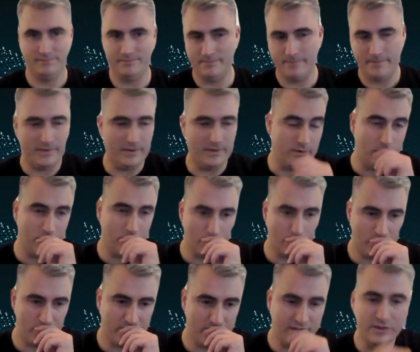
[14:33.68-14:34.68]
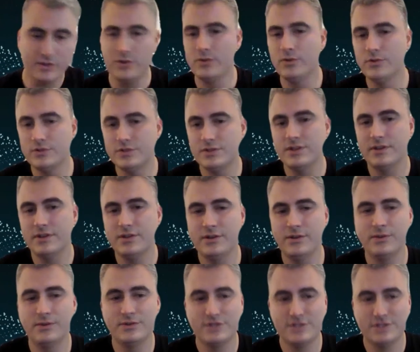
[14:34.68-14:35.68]
a huge,
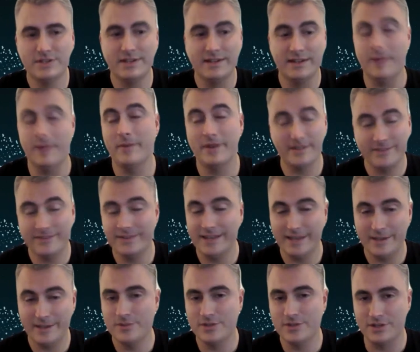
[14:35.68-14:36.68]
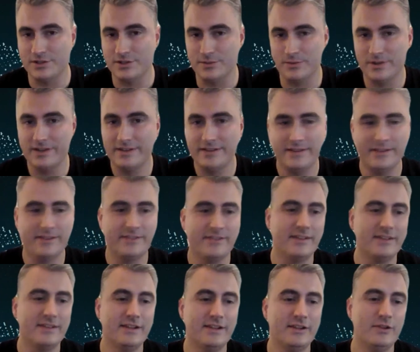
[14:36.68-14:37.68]
I mean, it's a game changer, right? Like
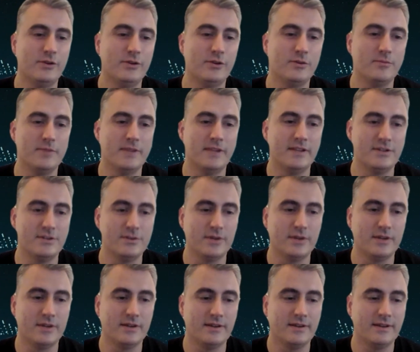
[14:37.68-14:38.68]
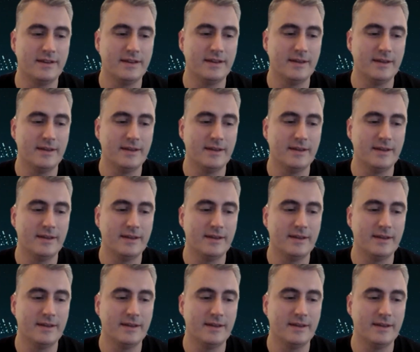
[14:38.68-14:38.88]
suddenly you can be doing,